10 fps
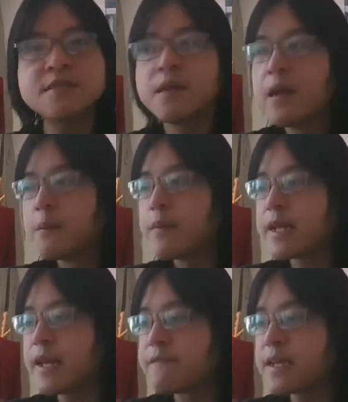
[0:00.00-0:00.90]
But if
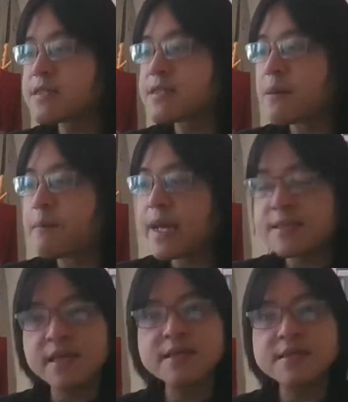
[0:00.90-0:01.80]
this is a
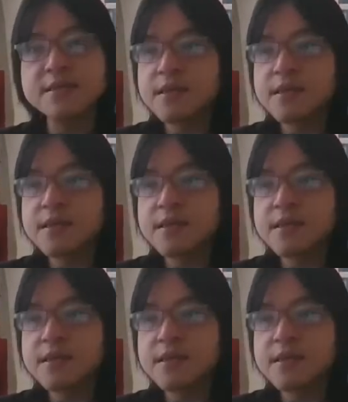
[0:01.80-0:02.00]
basis,